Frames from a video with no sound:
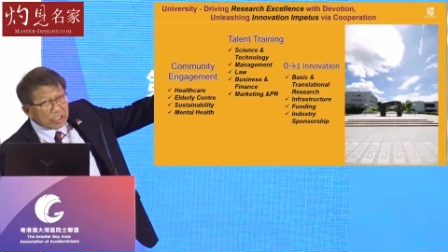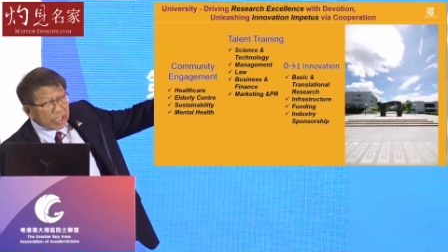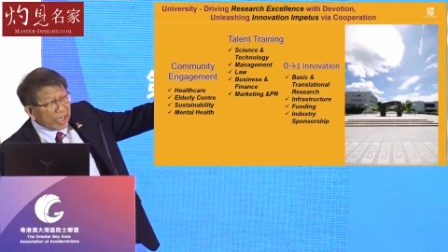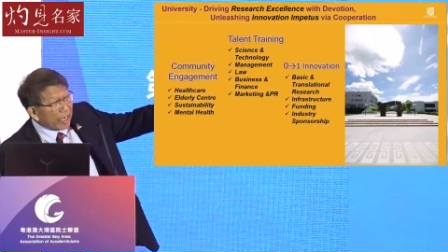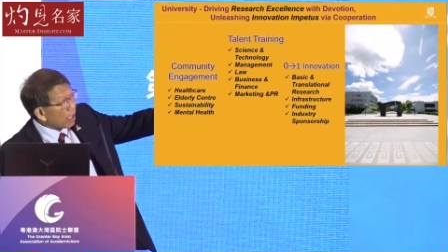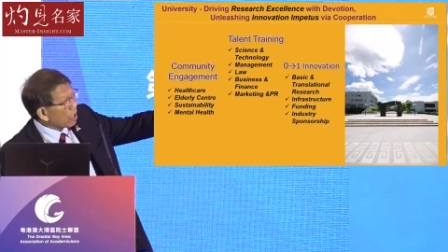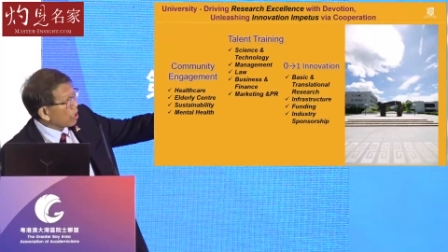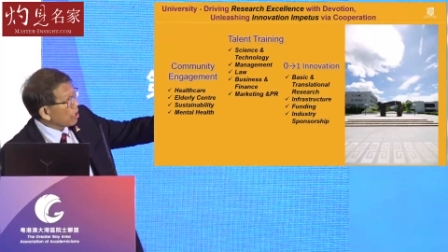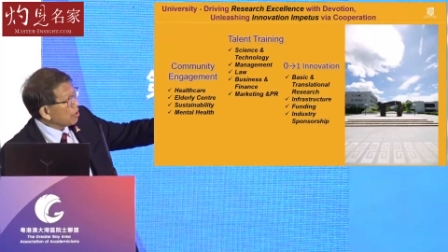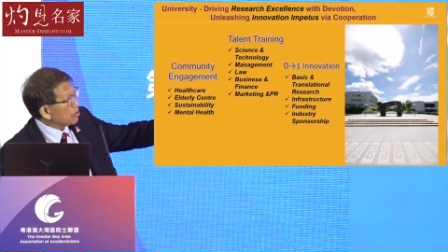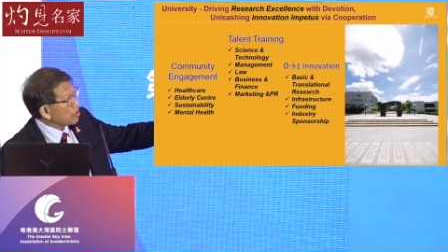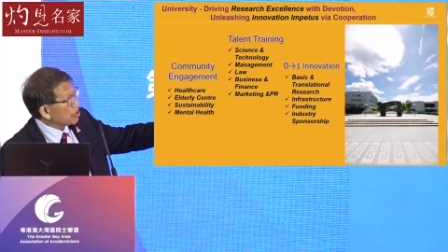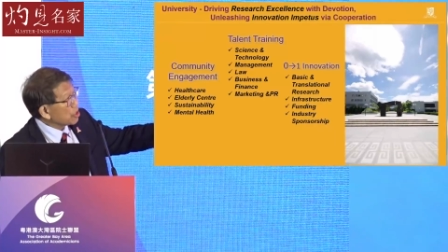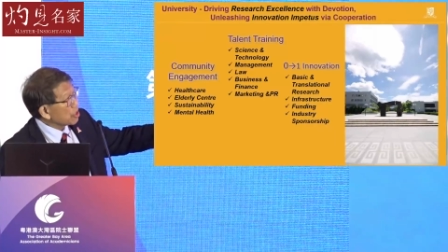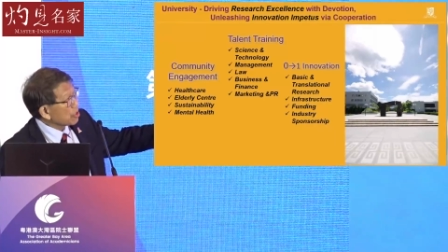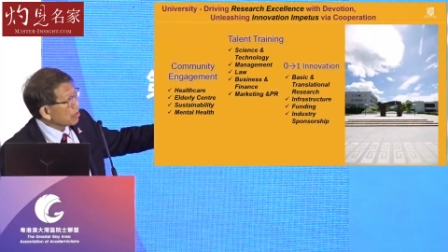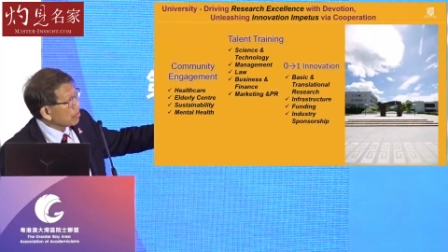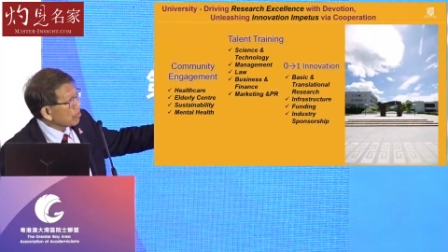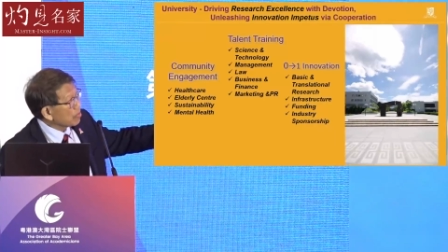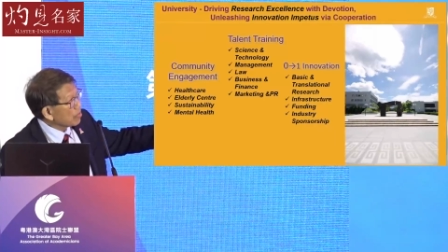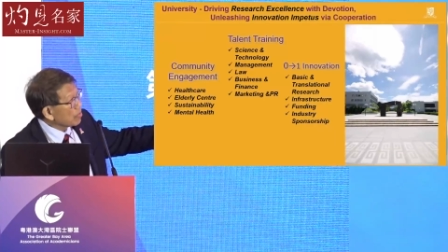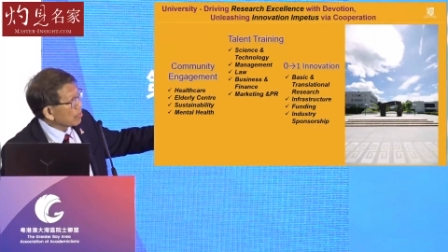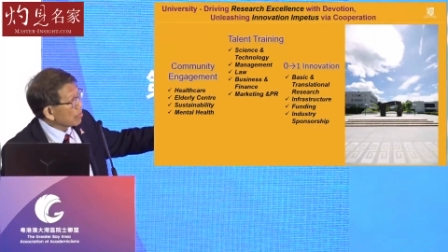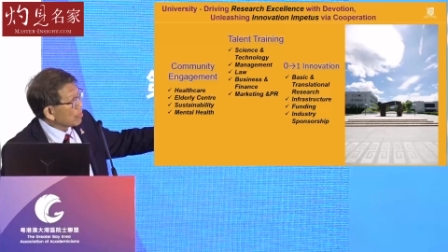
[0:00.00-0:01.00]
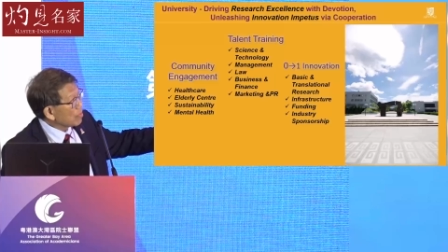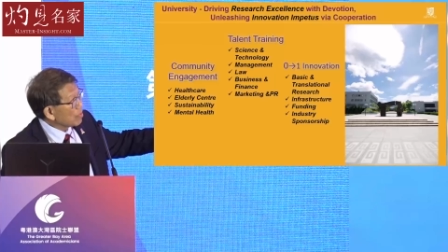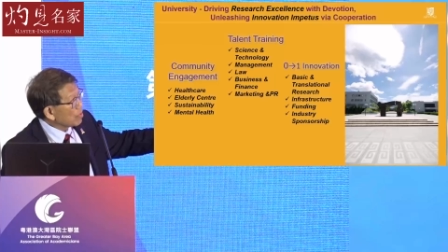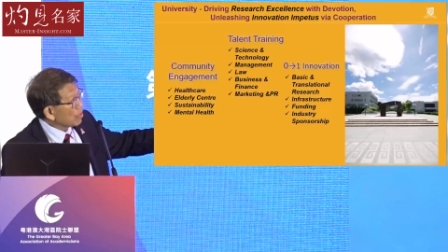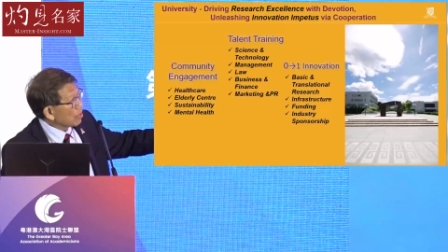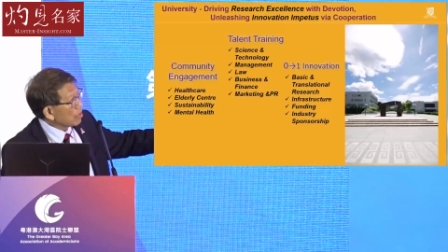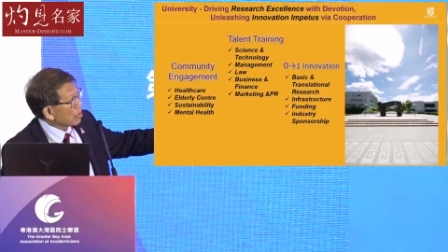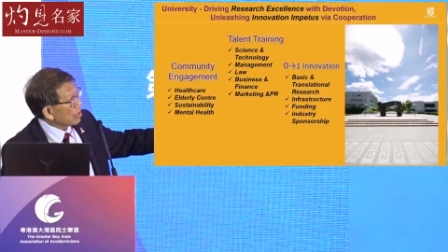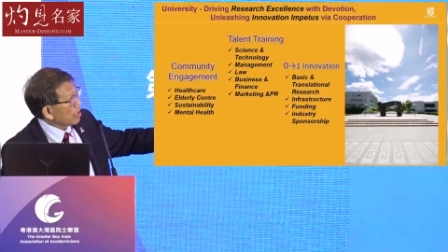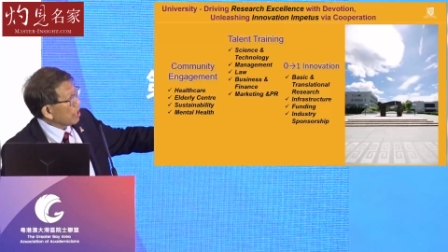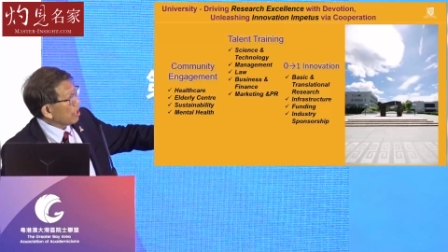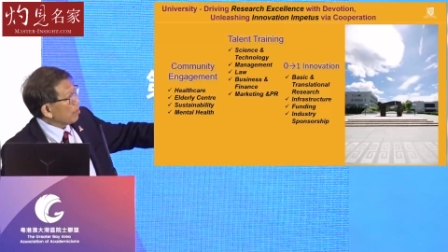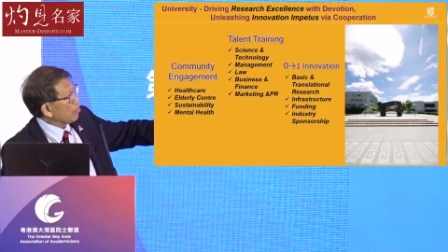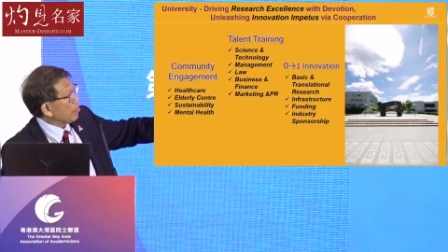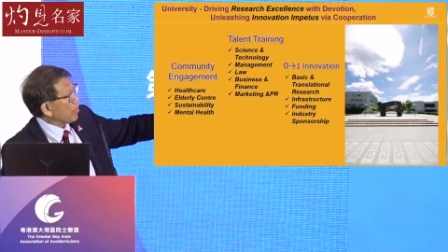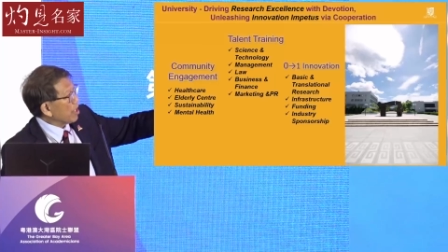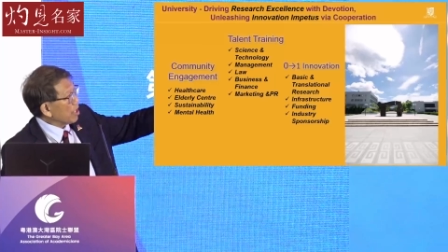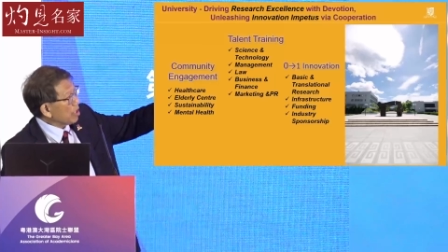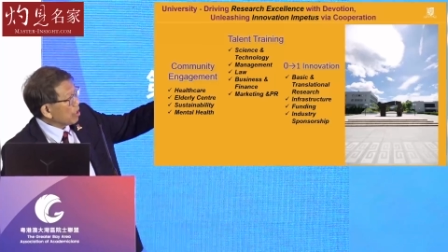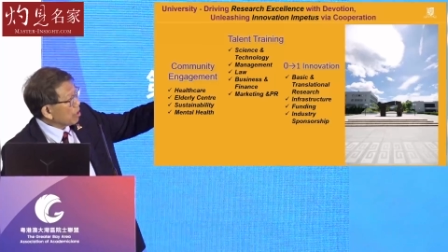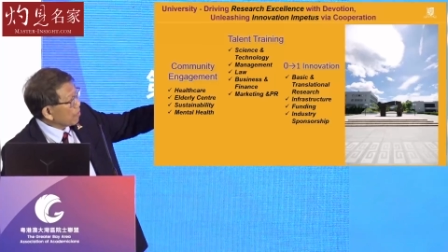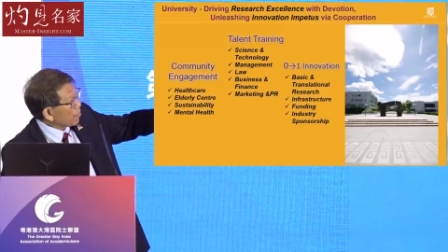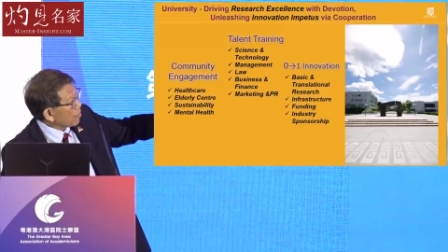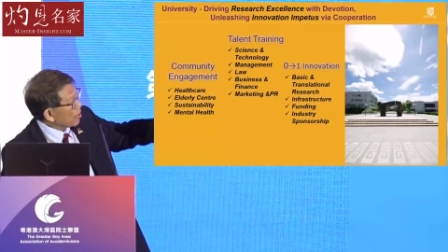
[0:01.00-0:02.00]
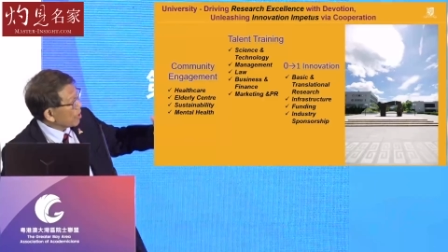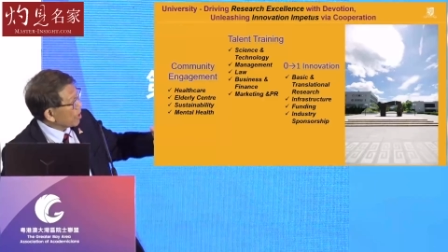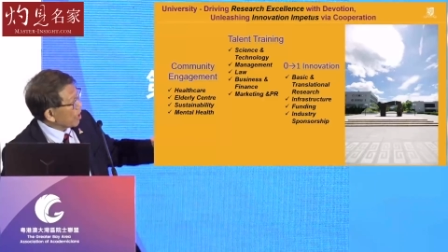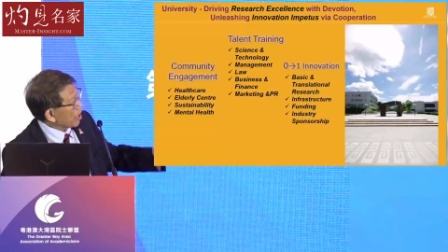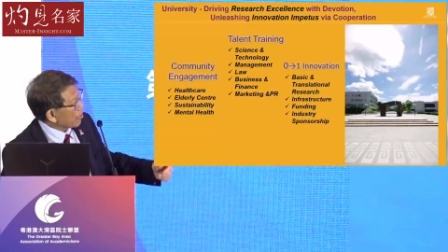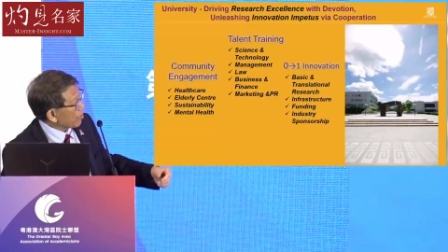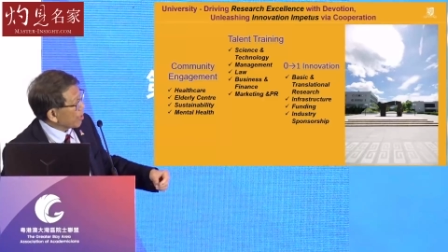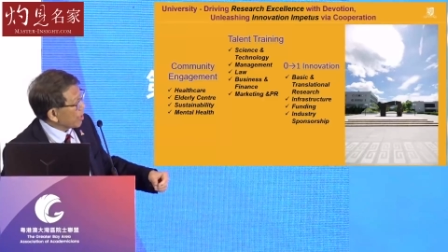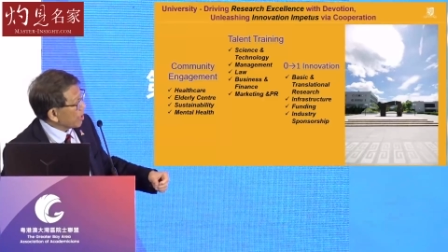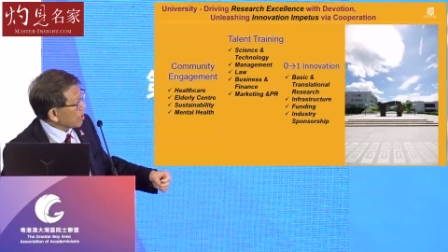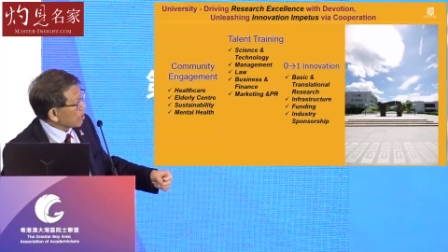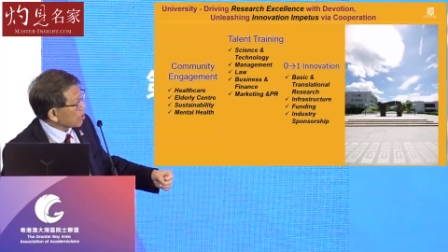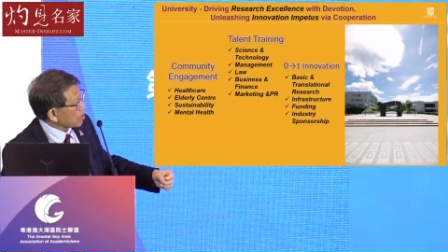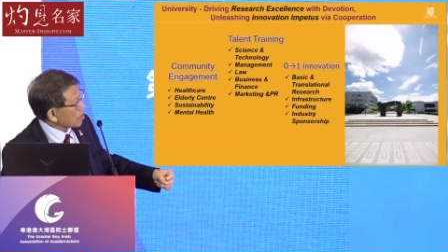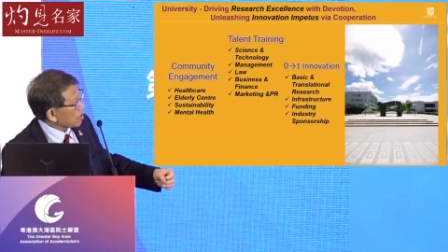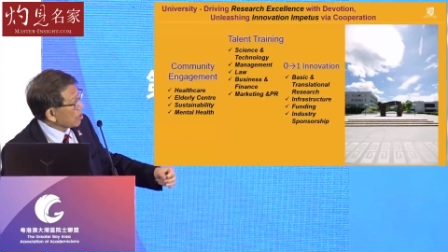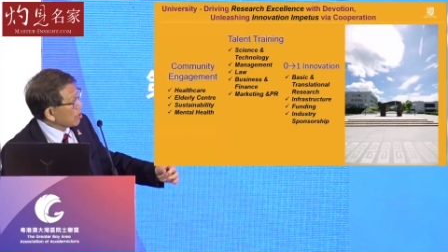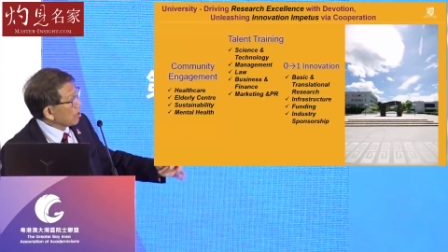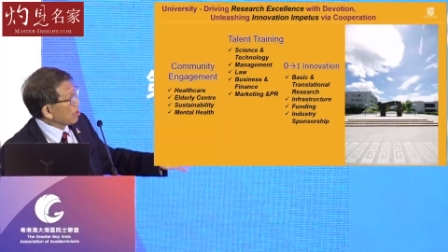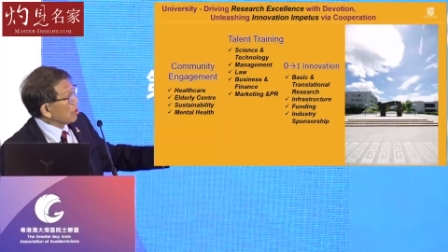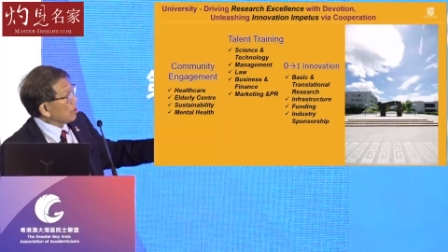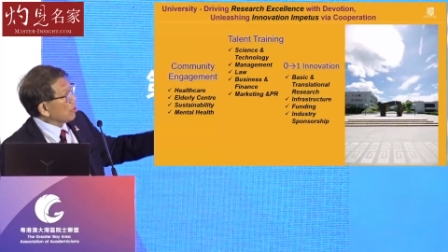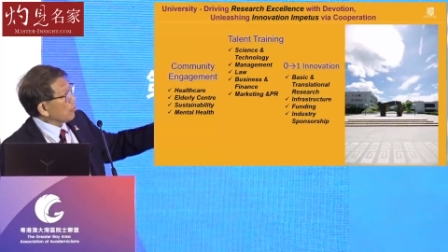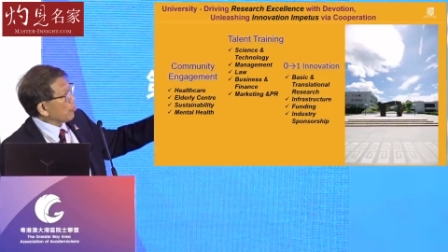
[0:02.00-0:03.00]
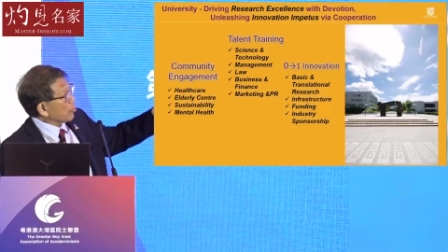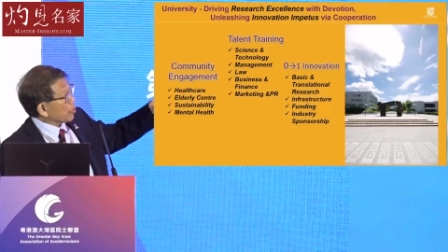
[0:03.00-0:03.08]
talent in many different areas.